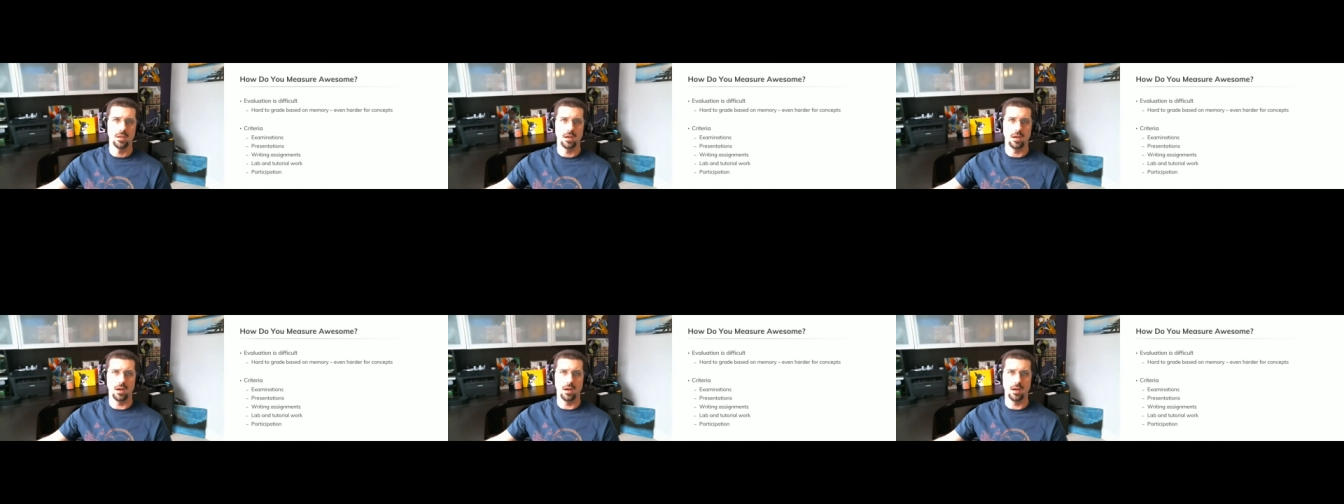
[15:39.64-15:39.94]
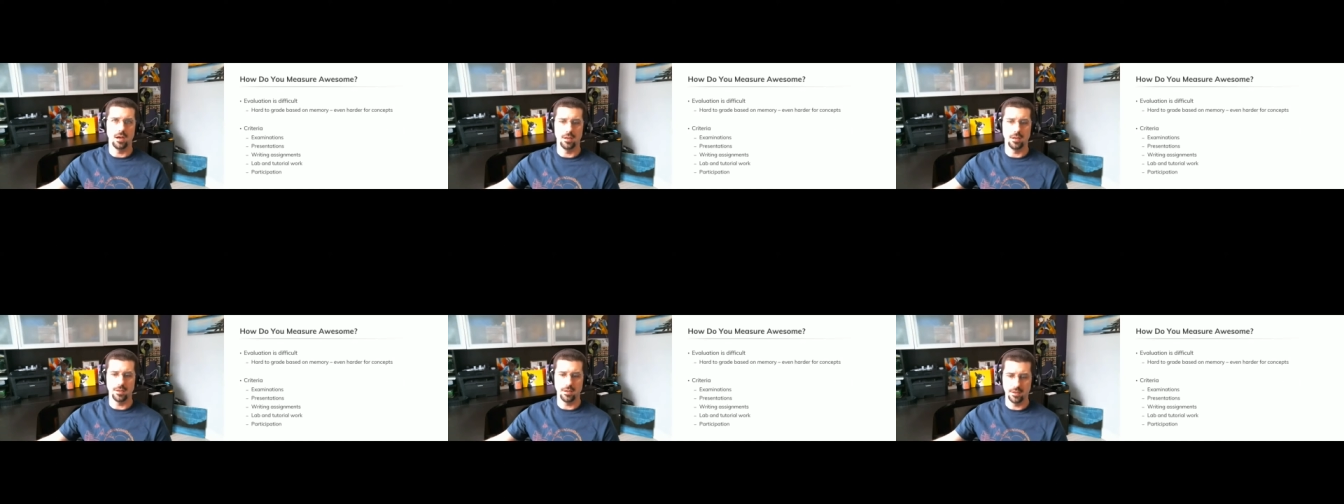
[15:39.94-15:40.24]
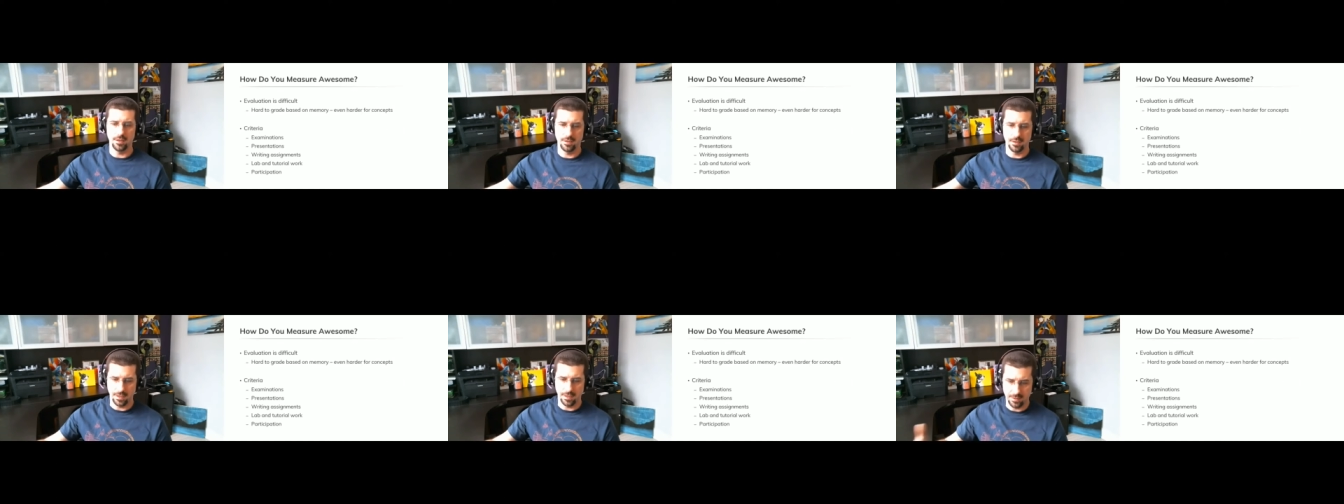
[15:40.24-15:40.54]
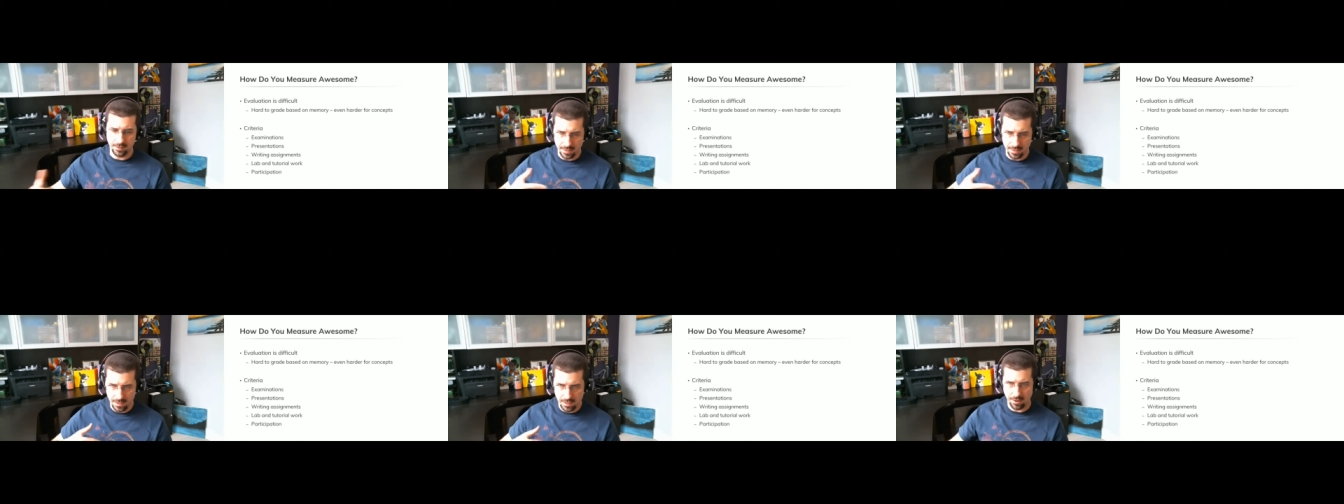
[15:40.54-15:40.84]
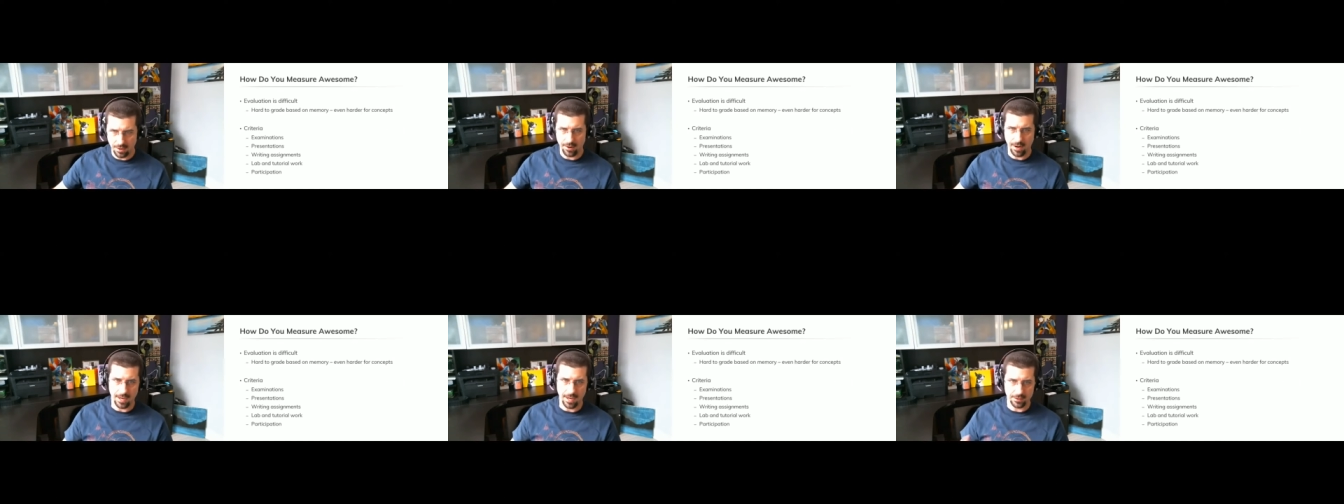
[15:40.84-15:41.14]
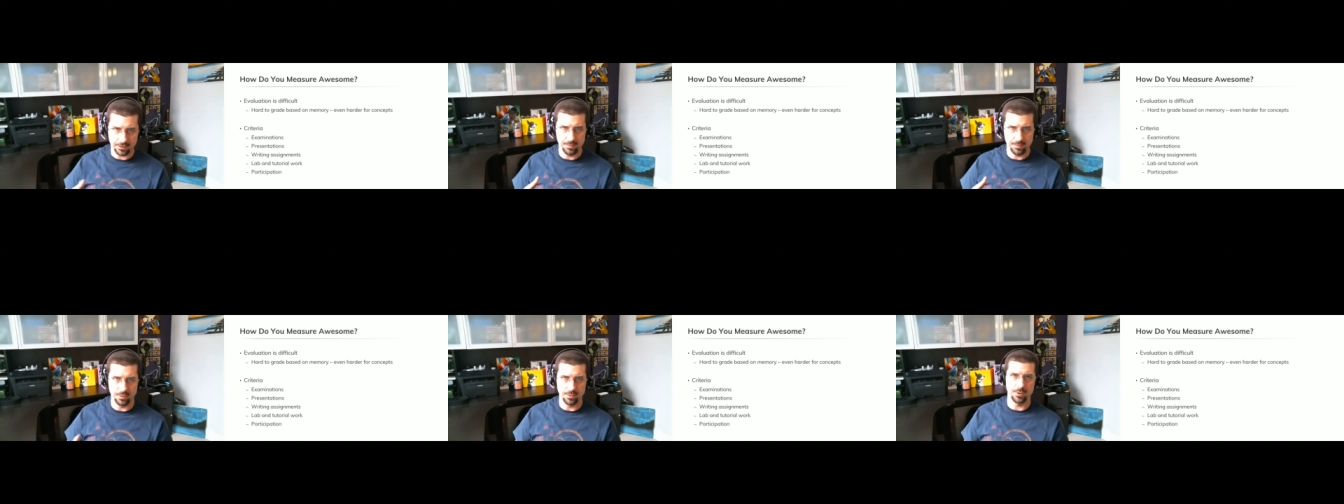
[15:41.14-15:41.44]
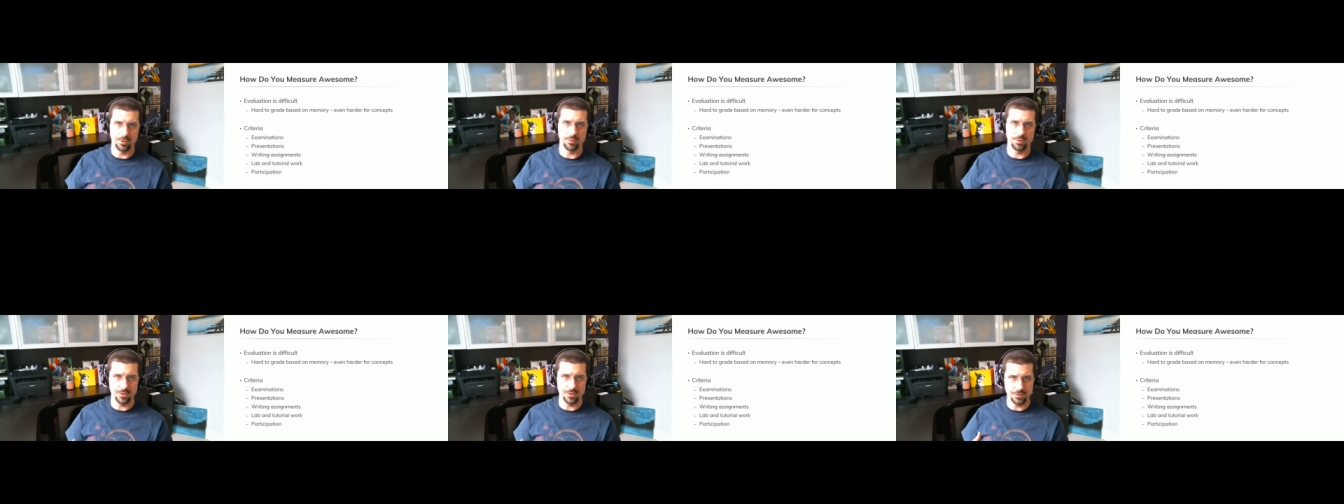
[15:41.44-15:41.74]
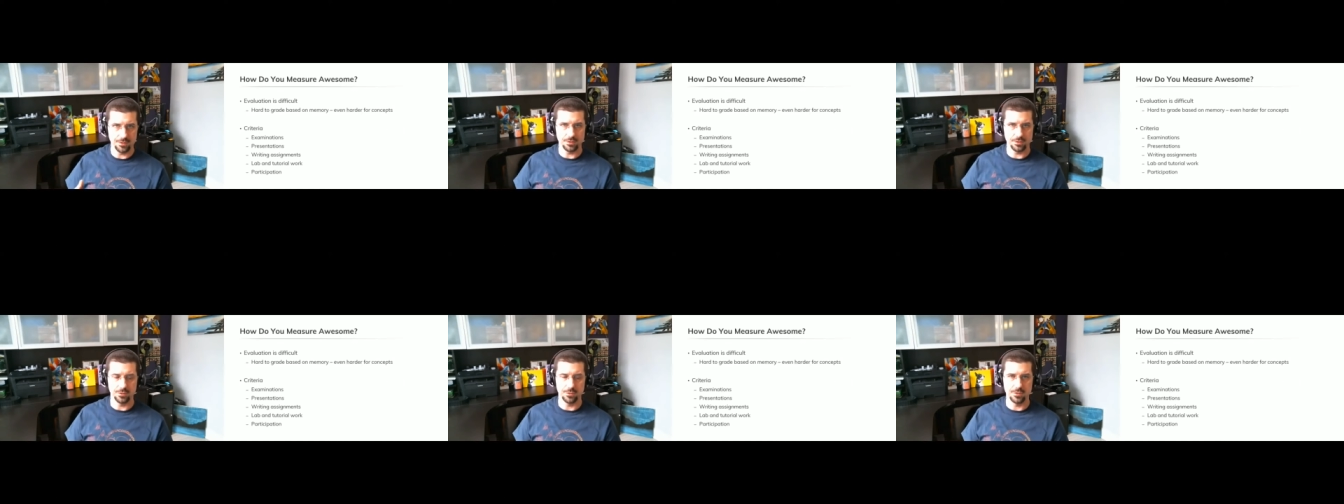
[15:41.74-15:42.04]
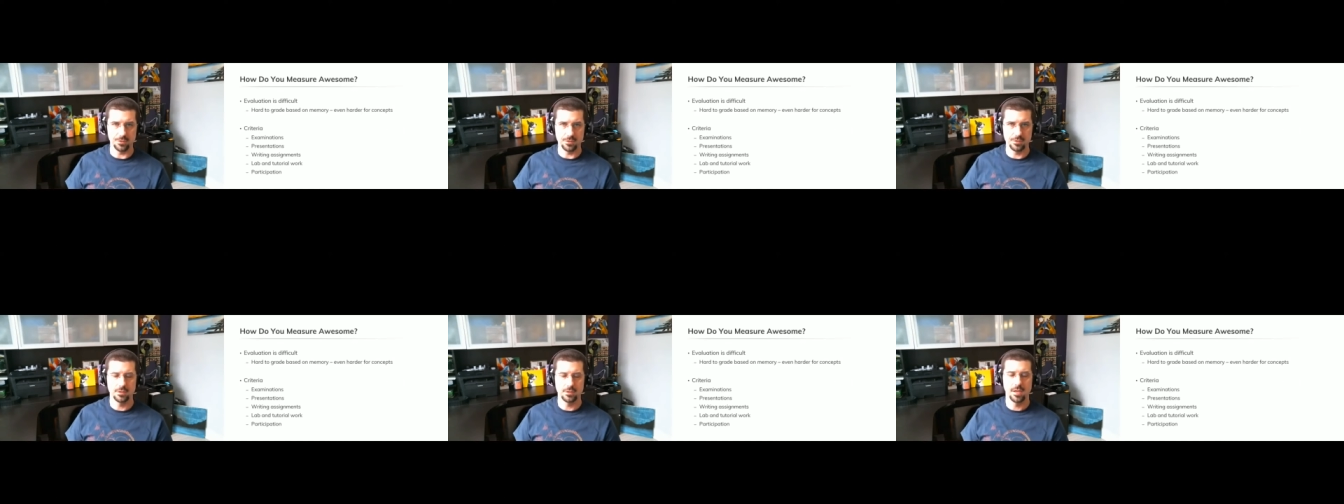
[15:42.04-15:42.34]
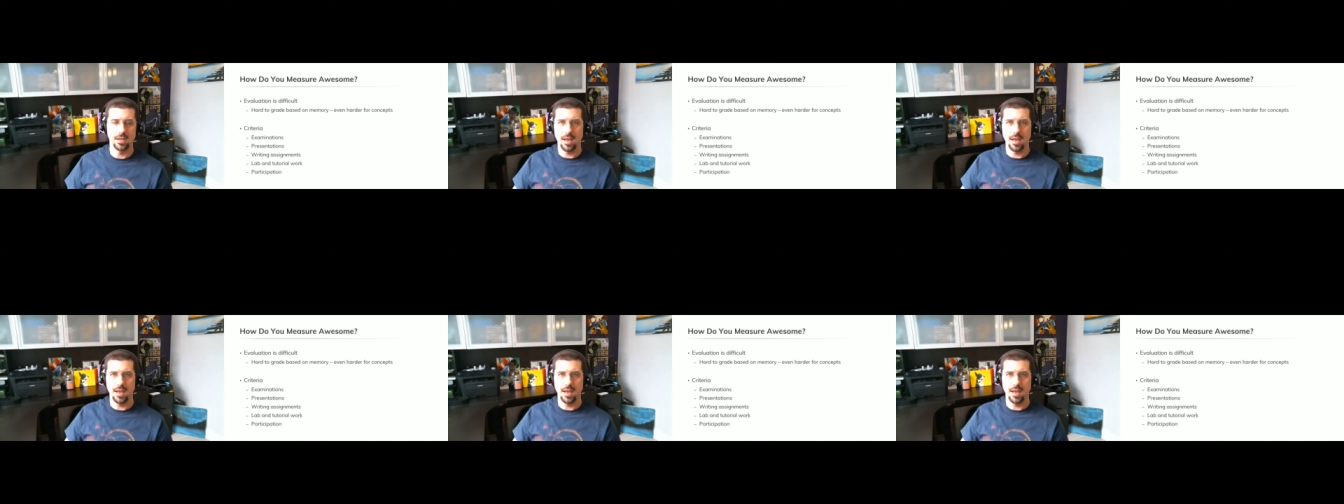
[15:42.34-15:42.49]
uh, and, and interact more with the students.